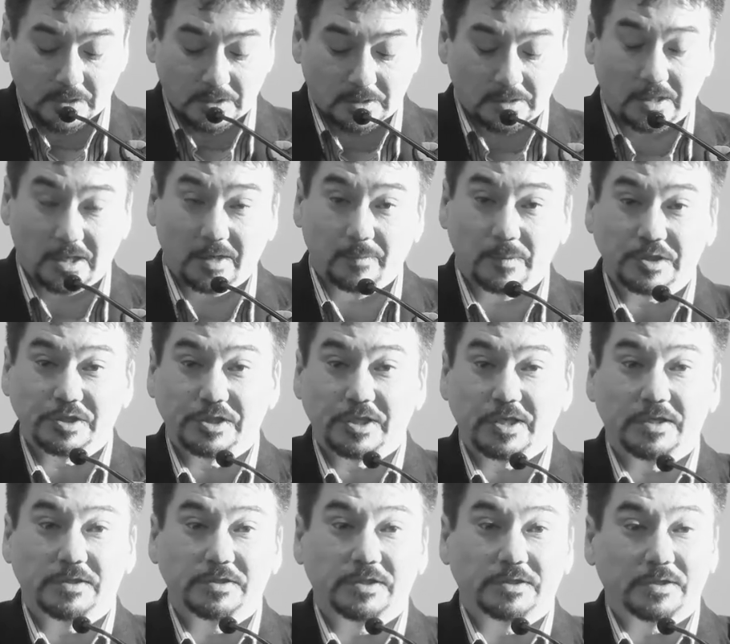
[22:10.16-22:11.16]
Climate
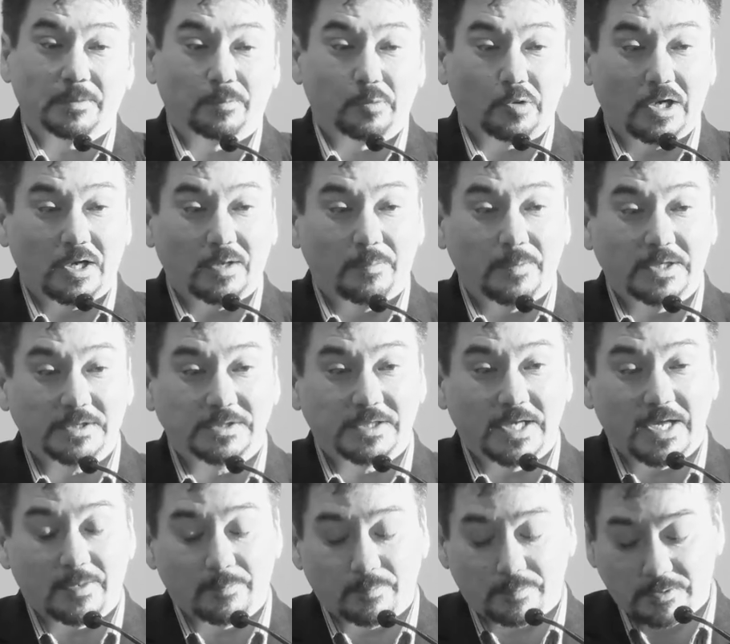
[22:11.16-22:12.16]
change is a prime
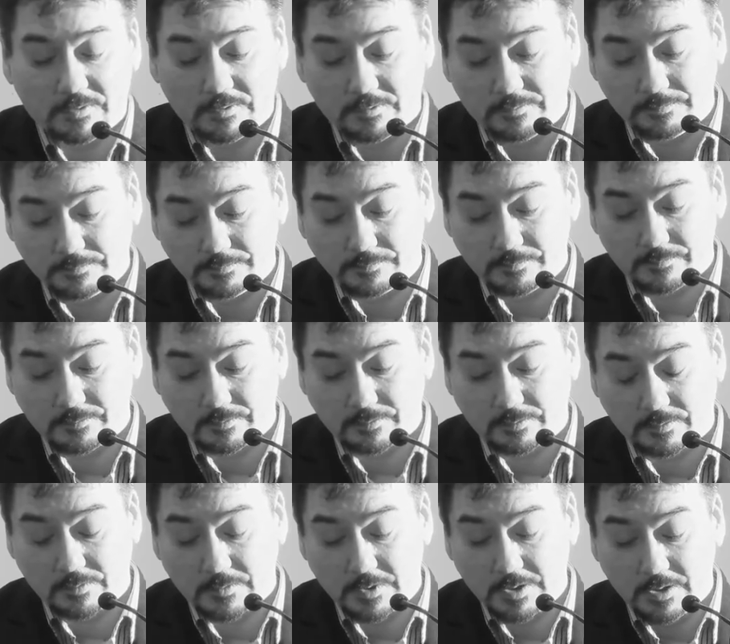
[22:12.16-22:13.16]
example.
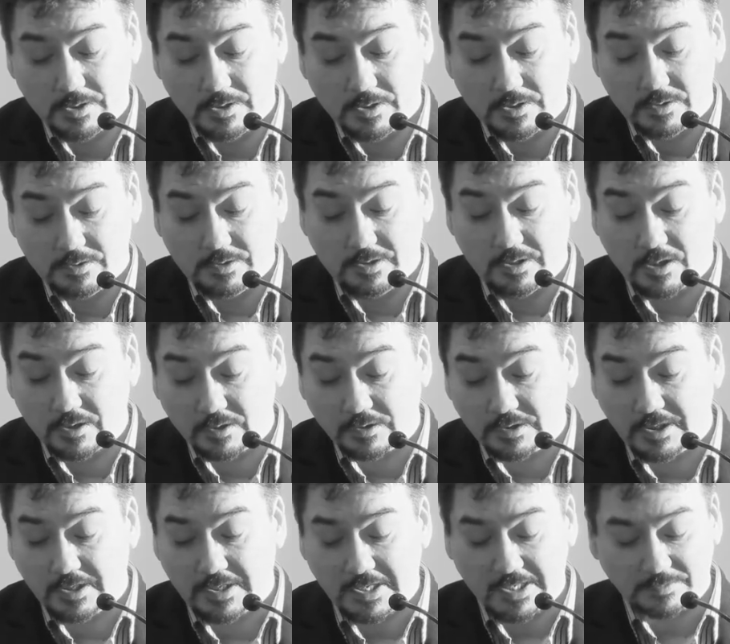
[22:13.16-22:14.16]
The
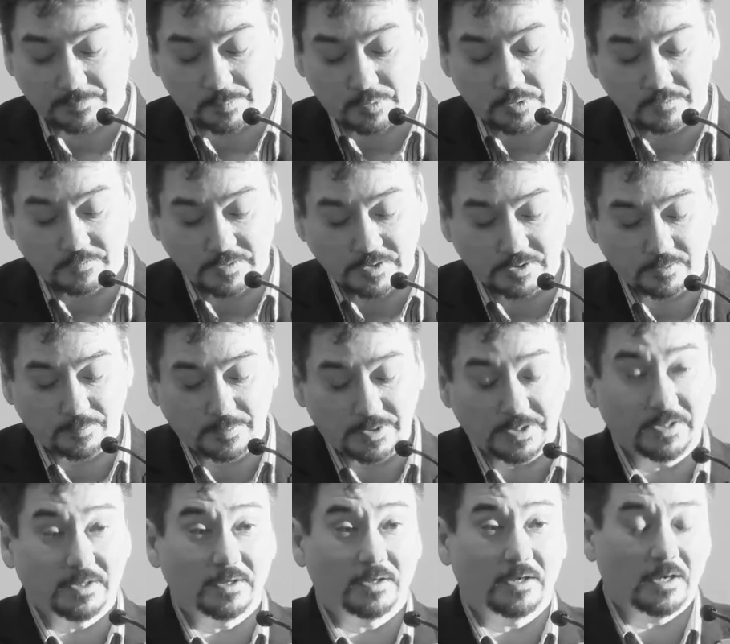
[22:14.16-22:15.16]
Arctic has proven to
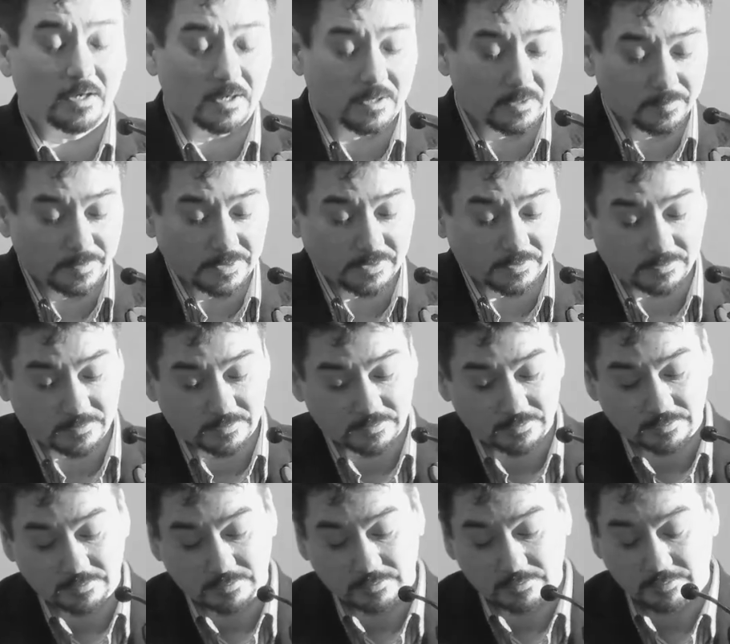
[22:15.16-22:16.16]
be a harbinger
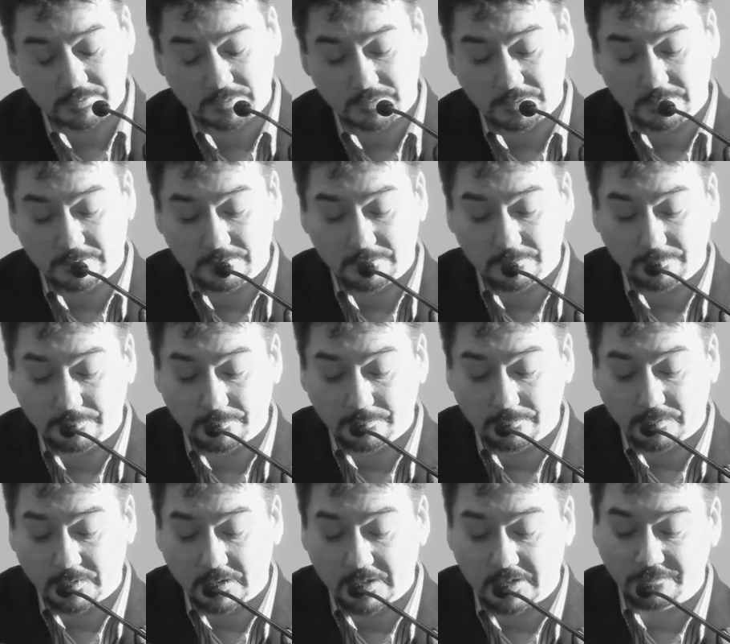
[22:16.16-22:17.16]

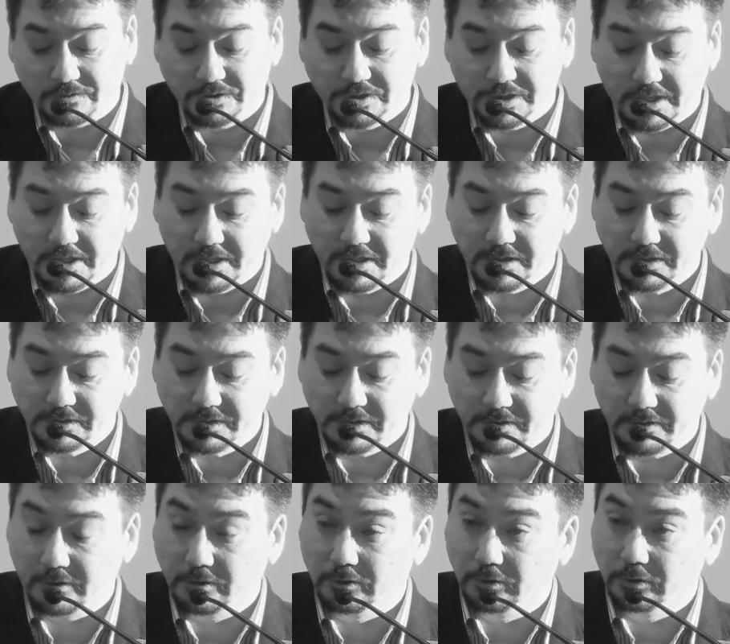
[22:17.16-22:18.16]
of change
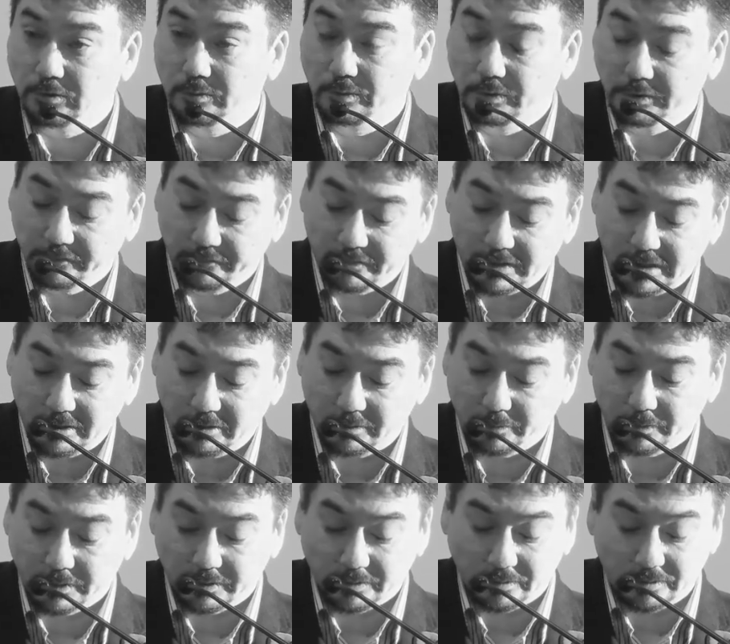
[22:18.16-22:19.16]
in our global
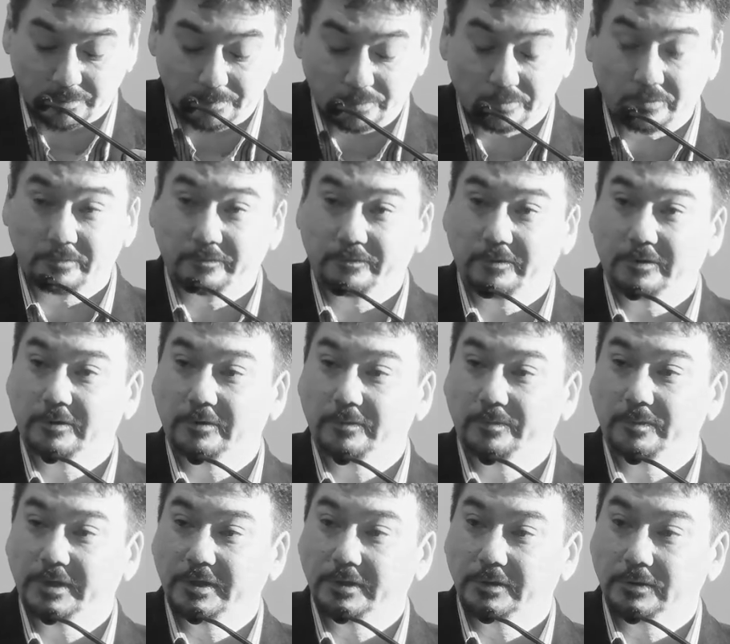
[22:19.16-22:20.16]
environment. The
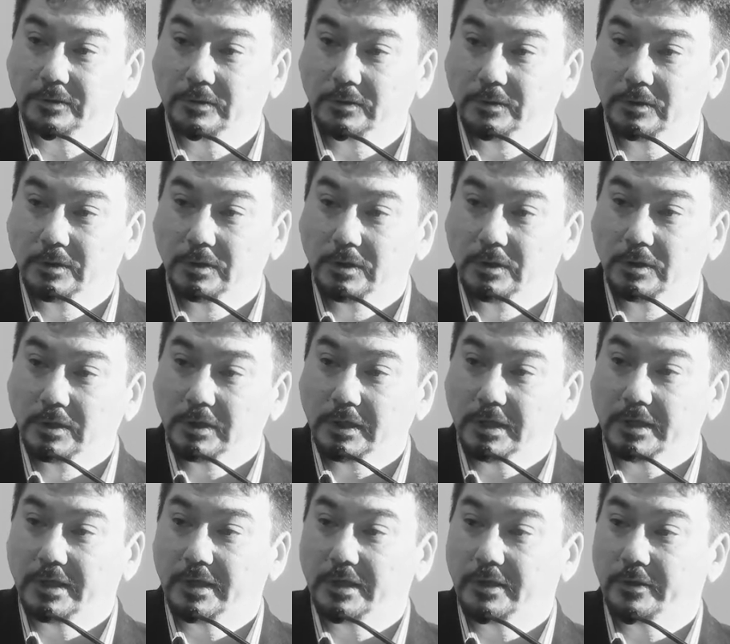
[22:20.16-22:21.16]
proverbial
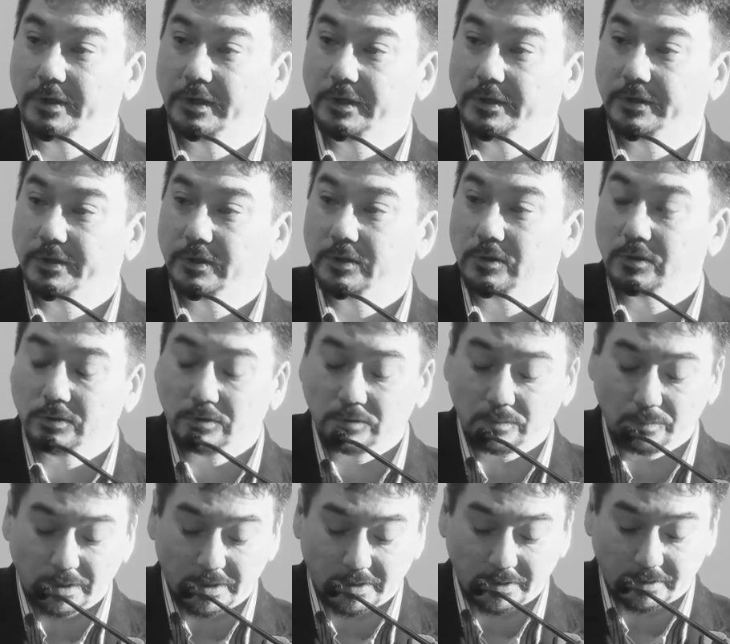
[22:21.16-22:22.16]
canary in the coal
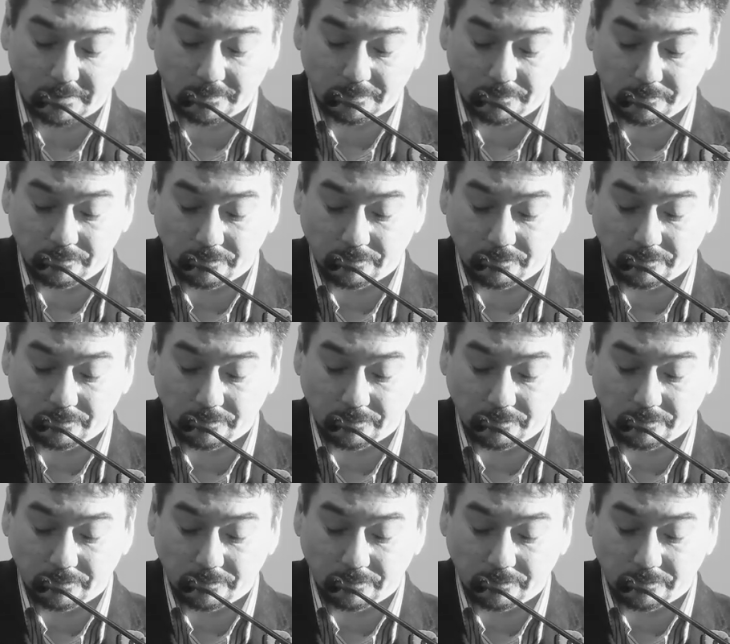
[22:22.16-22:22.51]
mine.